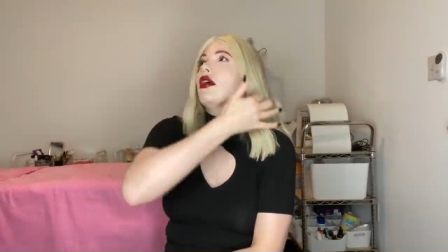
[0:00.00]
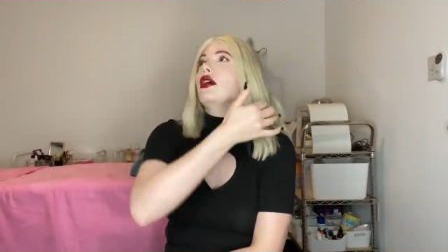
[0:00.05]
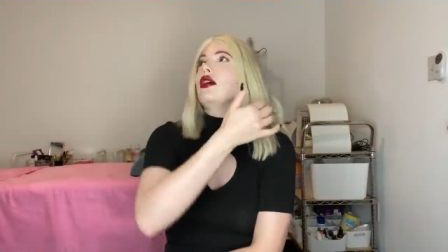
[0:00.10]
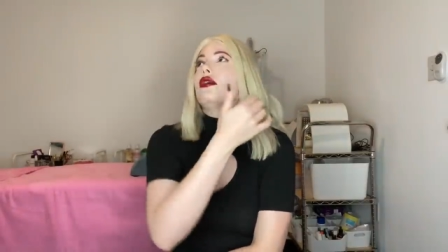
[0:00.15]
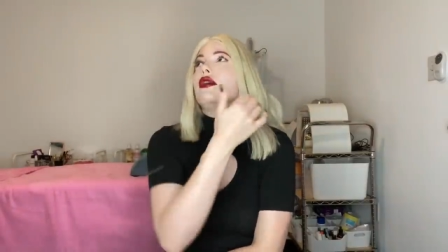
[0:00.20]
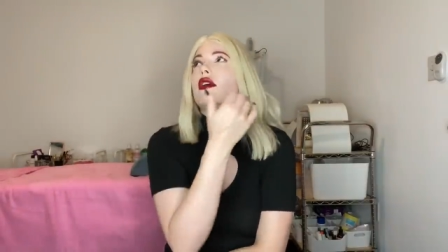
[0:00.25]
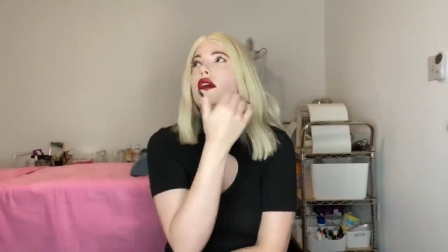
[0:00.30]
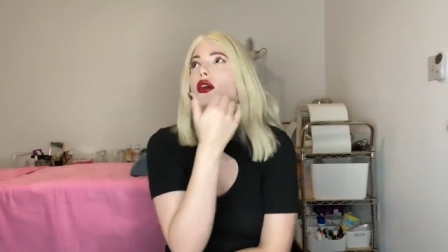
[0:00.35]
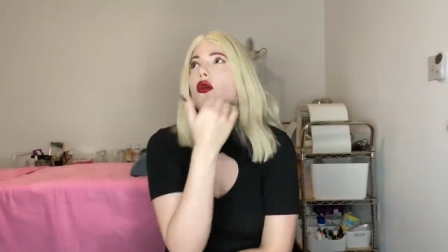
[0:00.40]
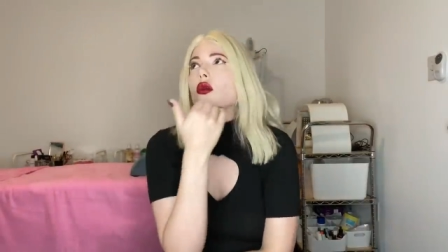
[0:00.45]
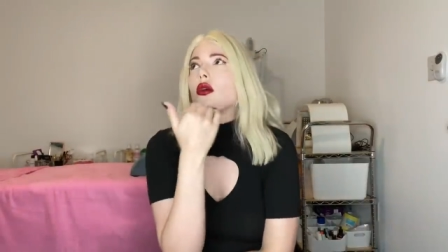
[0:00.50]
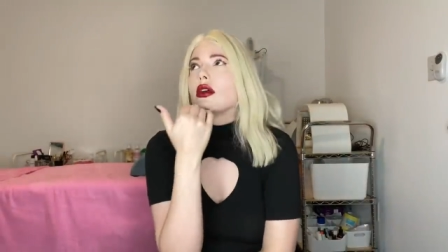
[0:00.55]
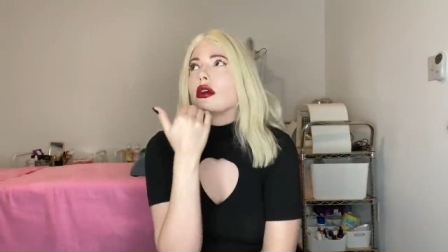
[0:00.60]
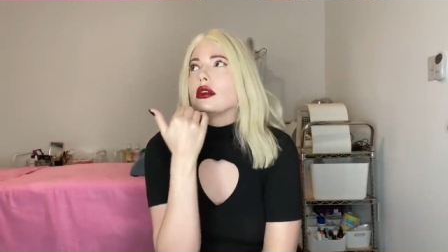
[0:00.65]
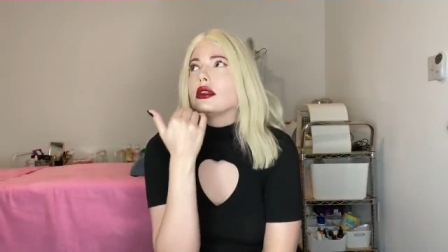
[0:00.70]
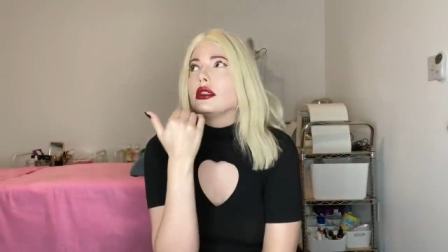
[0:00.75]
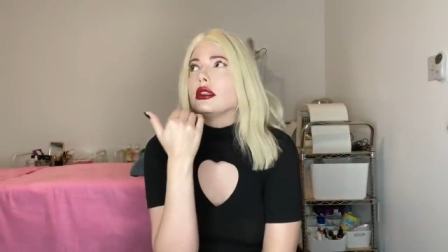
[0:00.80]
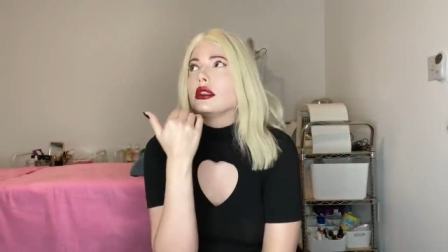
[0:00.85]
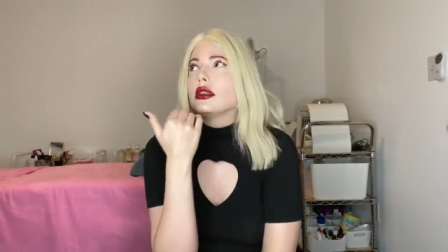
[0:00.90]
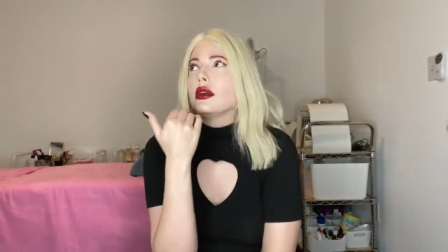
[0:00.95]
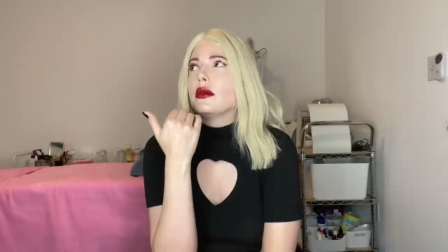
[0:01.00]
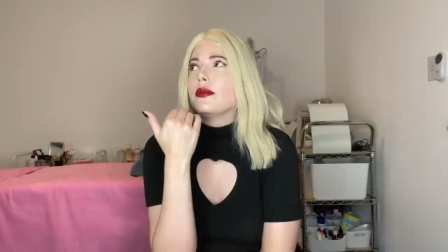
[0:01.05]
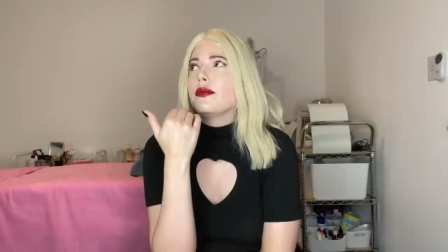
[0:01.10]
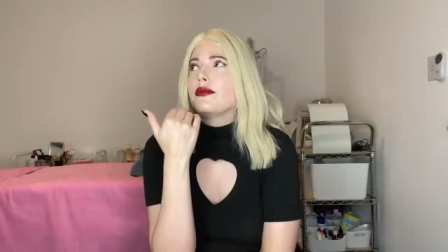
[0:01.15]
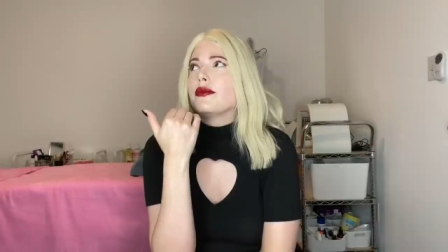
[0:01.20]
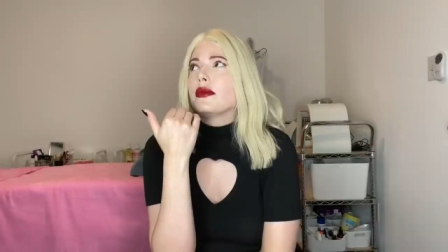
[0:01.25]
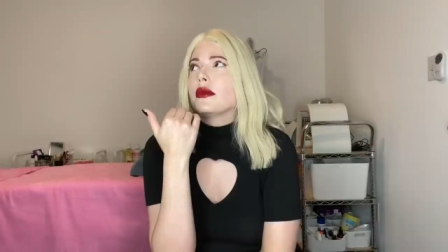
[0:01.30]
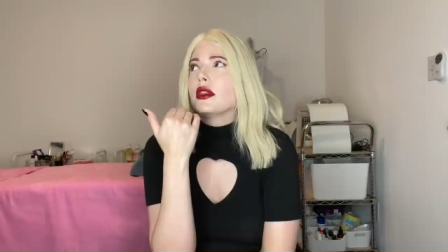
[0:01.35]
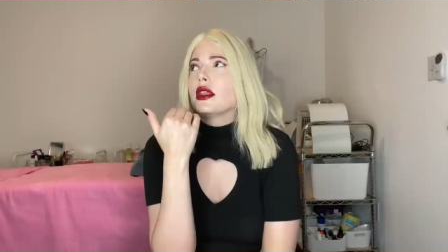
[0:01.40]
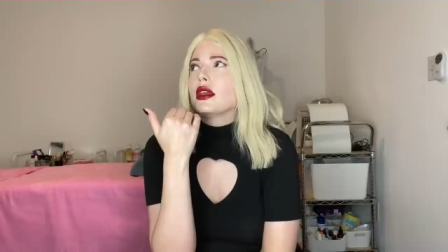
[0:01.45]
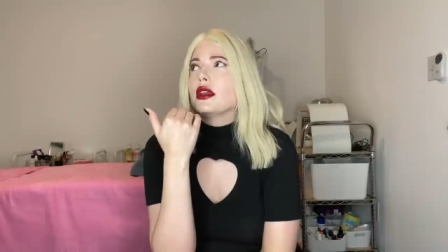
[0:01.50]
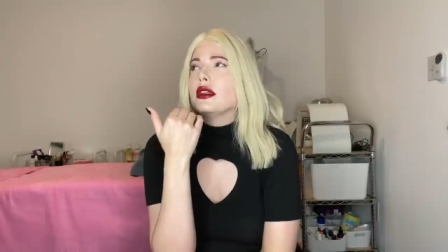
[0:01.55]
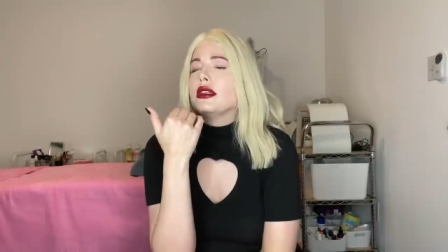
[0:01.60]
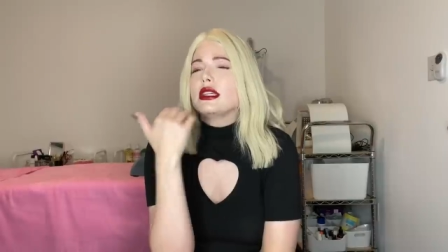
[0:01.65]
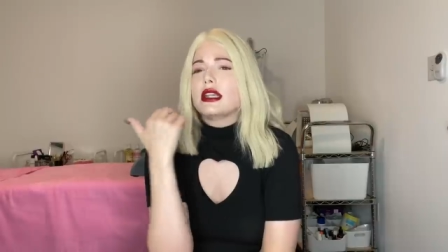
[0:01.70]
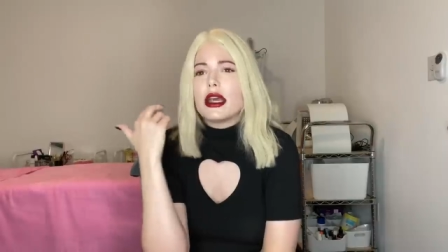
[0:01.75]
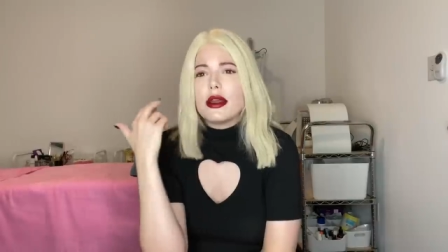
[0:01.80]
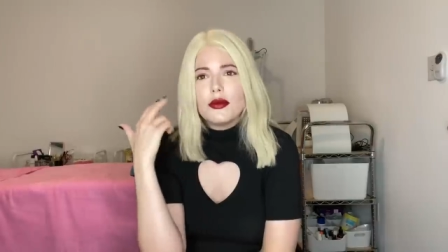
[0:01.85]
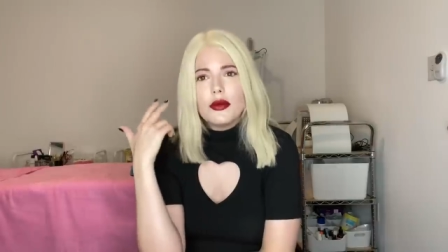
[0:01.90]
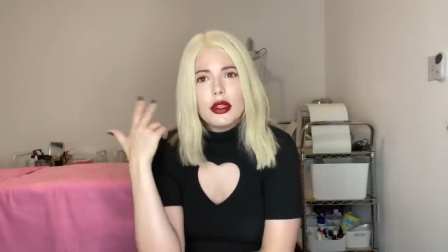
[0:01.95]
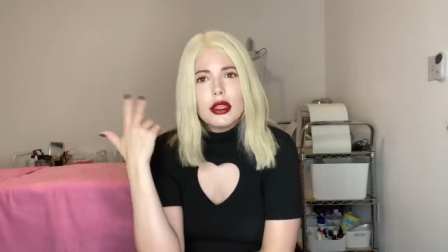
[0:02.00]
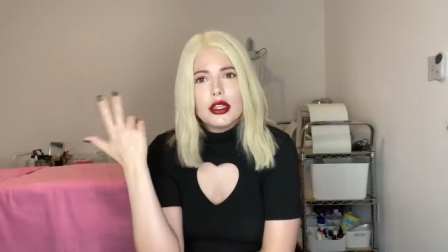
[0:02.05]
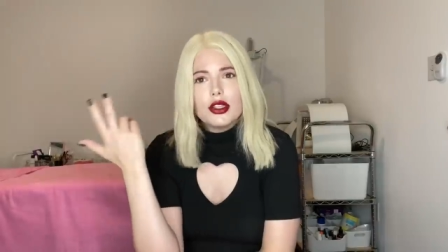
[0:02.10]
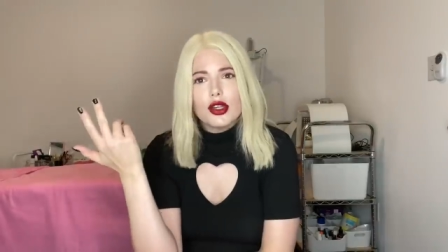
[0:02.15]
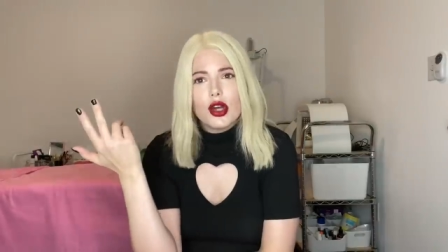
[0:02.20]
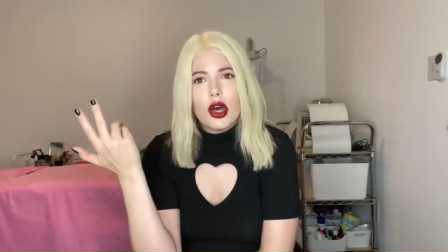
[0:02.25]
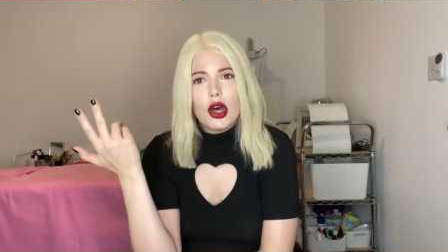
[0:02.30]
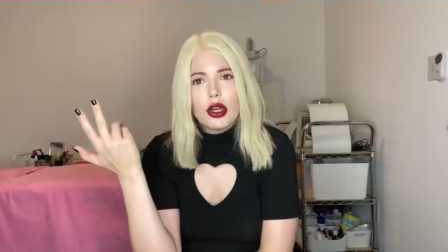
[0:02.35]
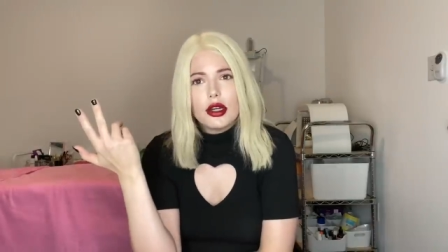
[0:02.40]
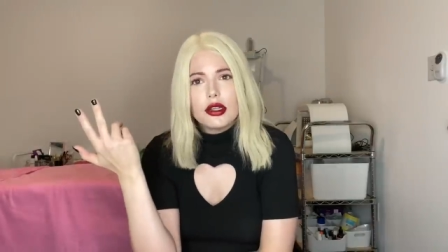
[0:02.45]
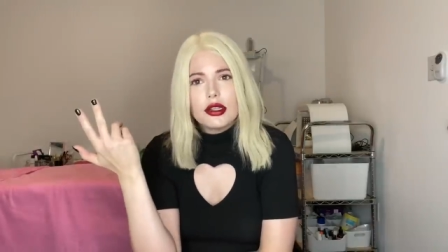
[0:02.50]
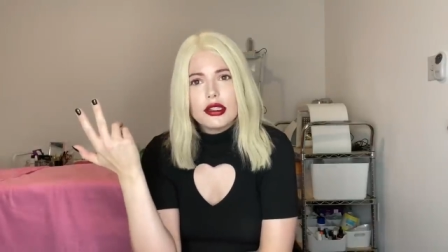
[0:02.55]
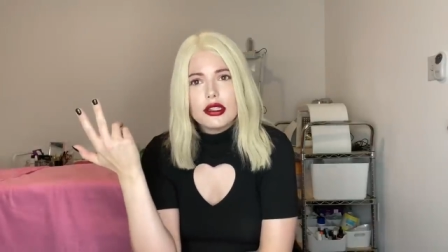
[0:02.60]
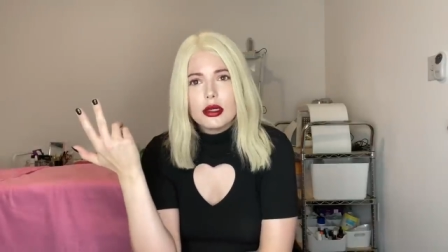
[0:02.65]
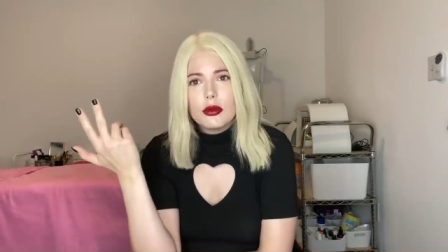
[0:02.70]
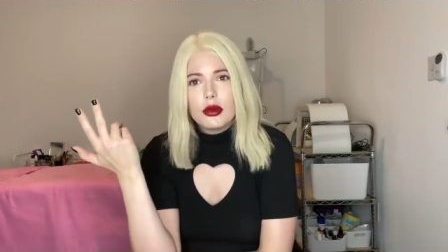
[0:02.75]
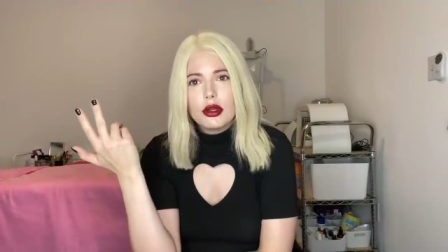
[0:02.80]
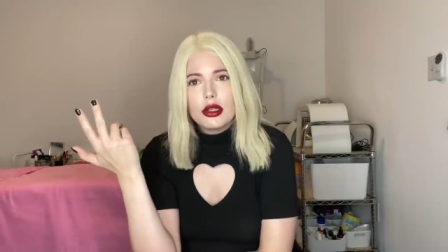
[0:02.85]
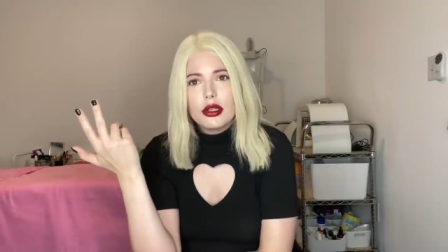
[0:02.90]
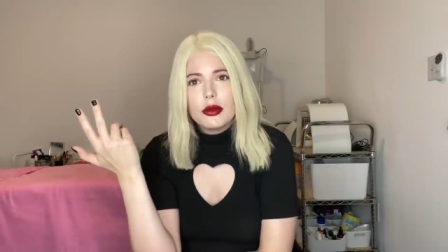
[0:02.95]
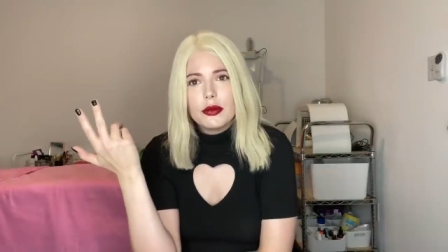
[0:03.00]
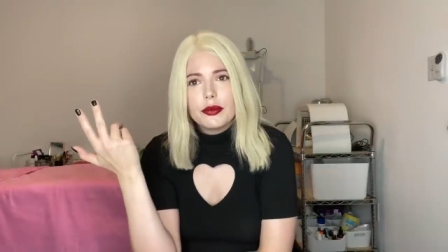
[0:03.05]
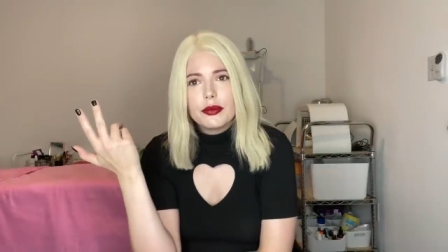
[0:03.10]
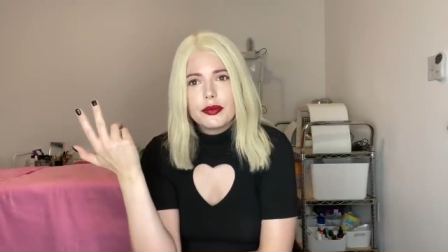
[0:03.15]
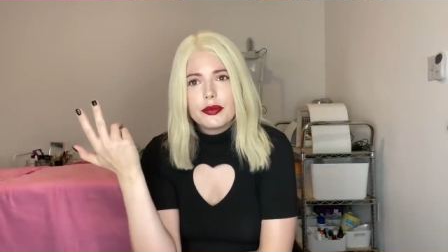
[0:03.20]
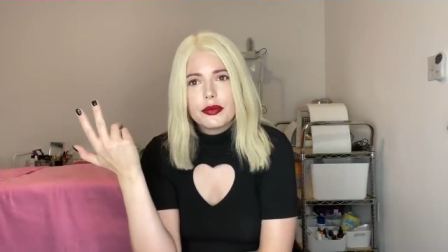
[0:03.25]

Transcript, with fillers: could think was, did I really talk to someone?